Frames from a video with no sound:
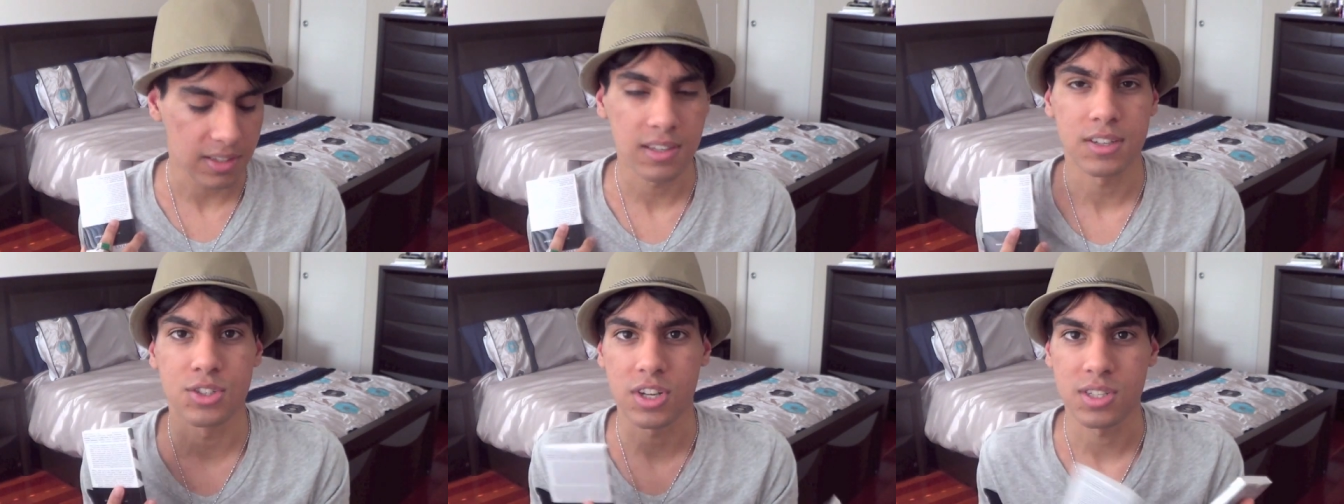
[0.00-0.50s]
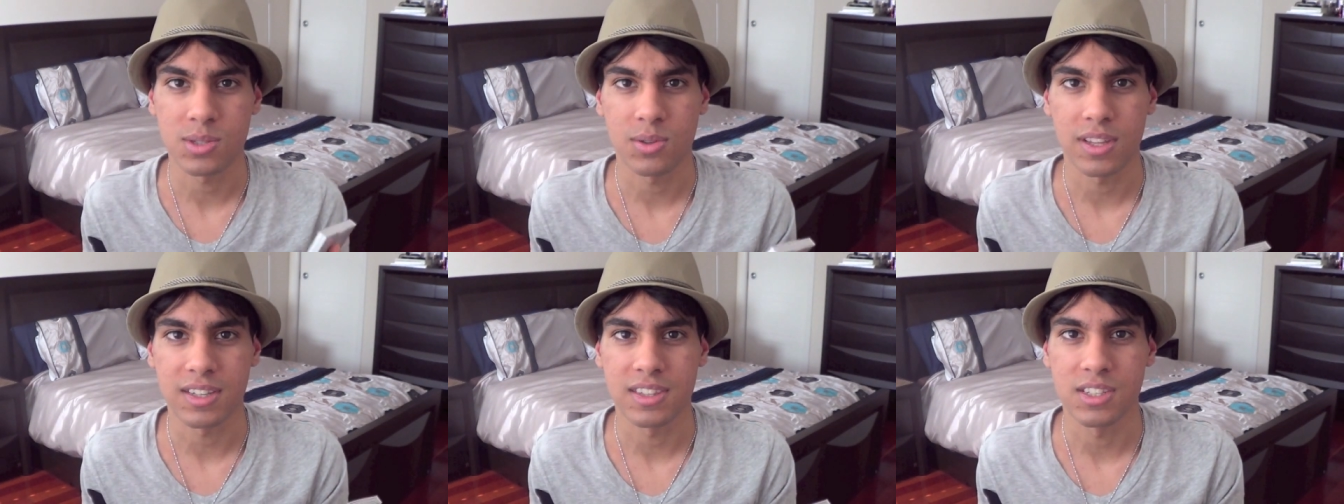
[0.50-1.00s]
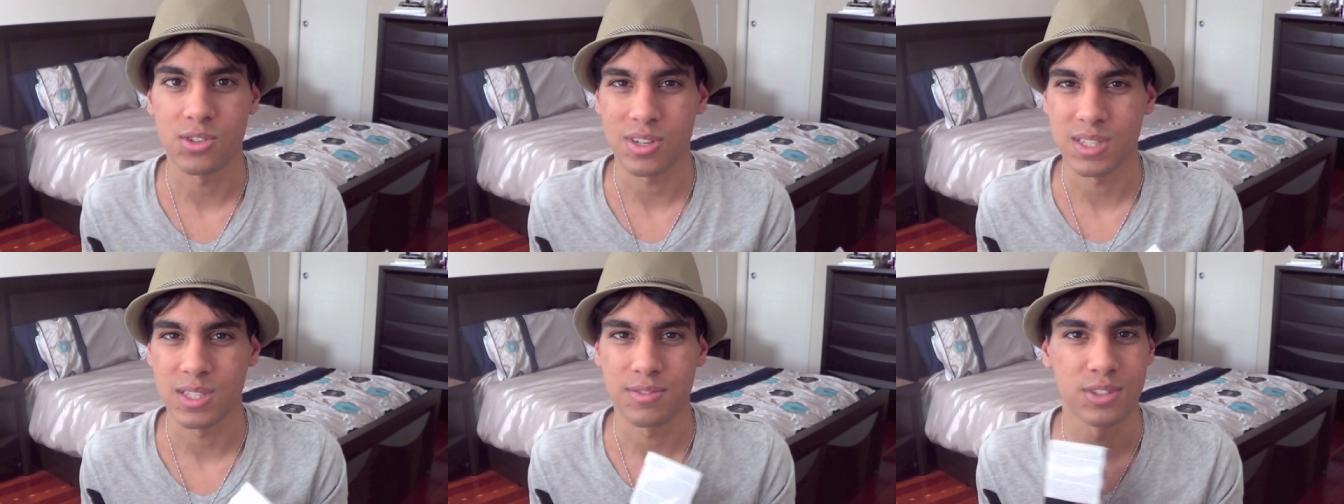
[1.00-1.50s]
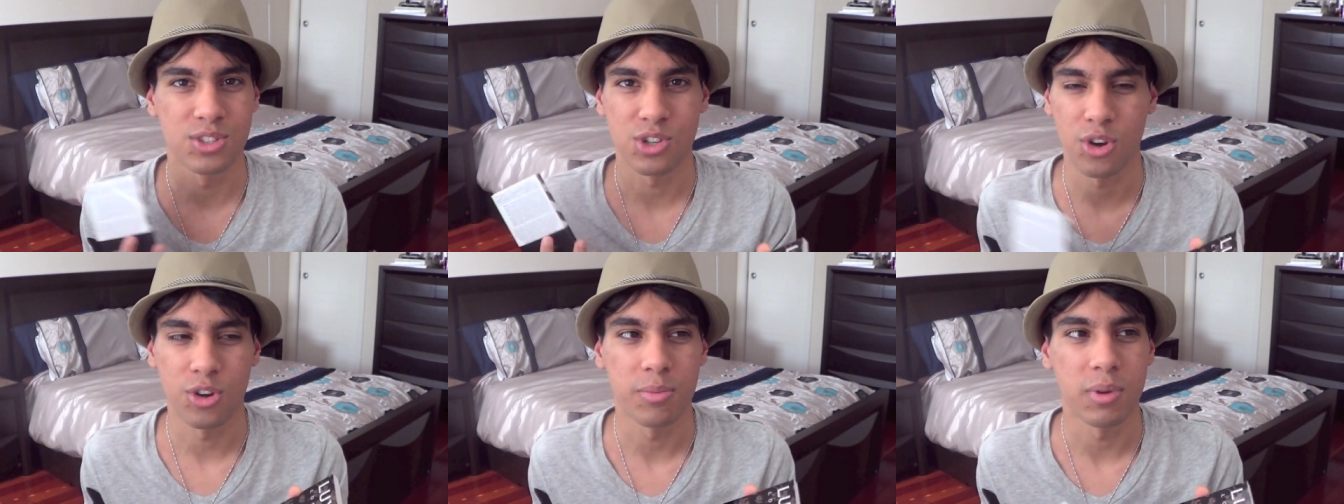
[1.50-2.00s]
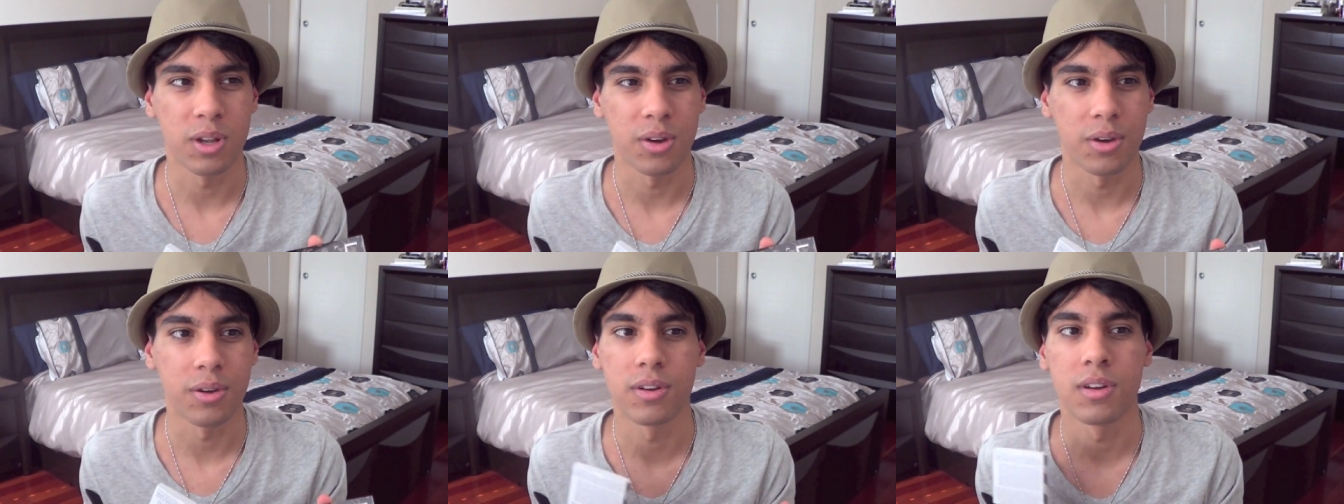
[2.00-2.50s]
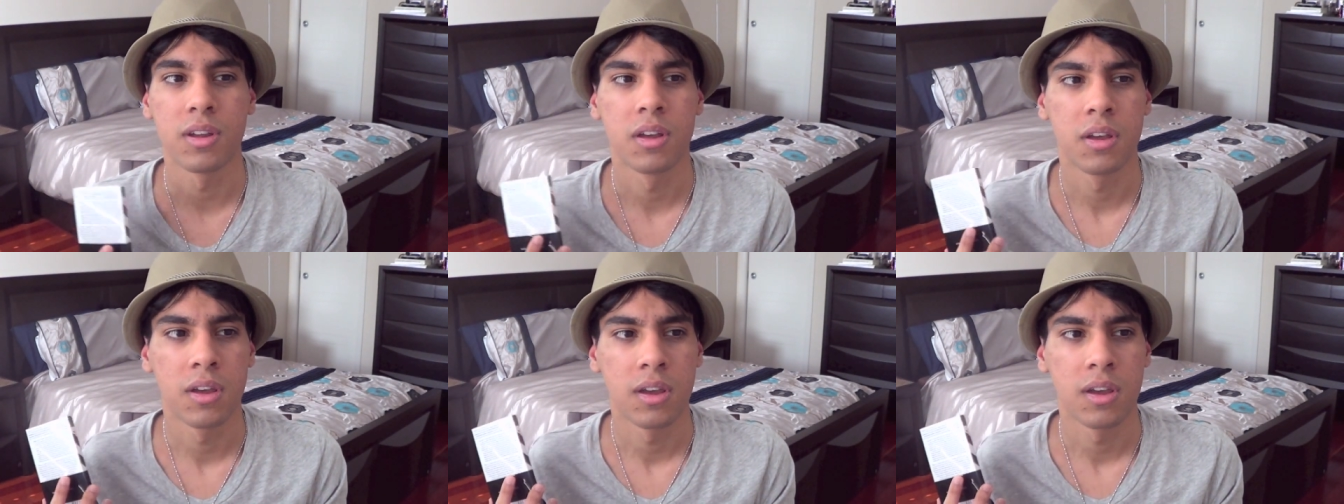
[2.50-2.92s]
I think I saw like the addresses for Jo Malone,